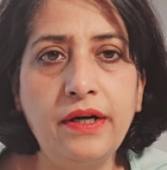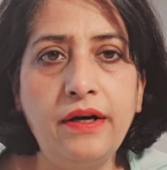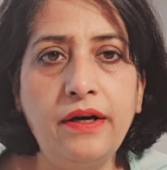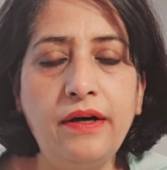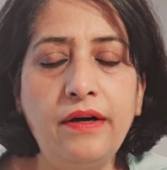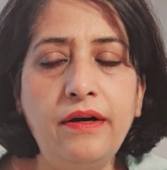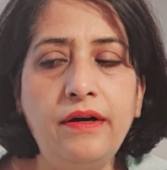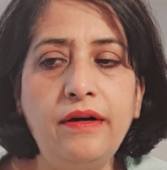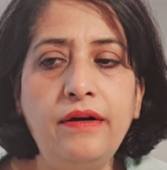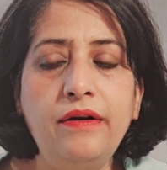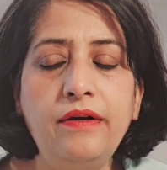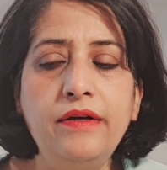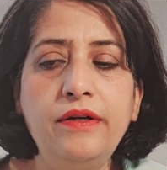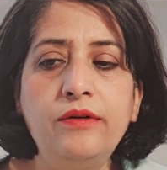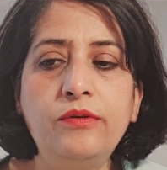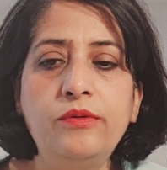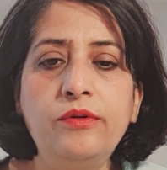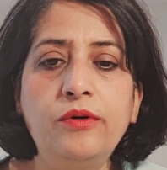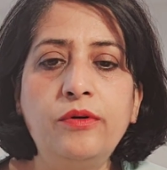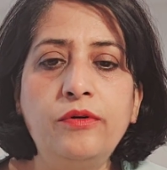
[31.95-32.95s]

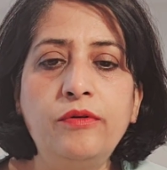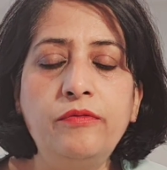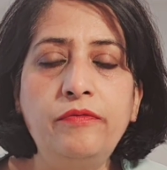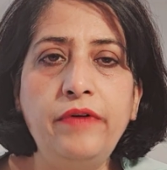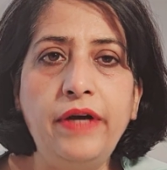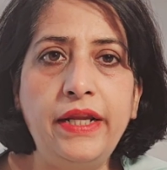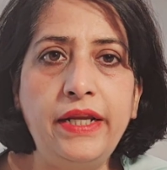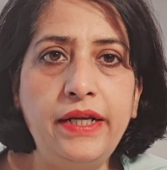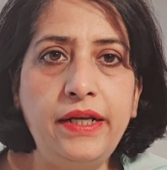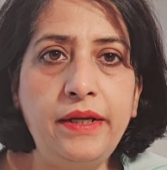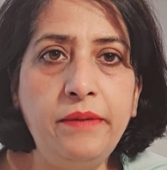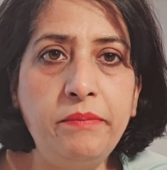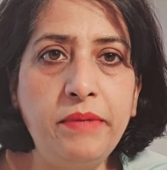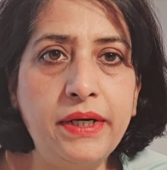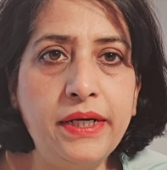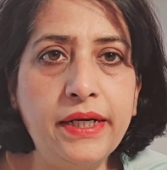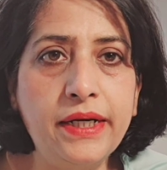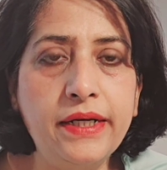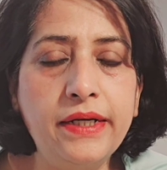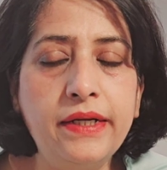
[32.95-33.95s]
very
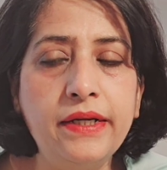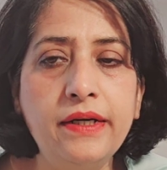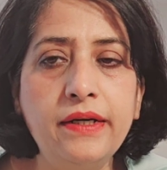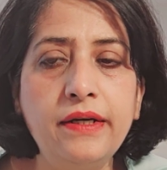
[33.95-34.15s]
limited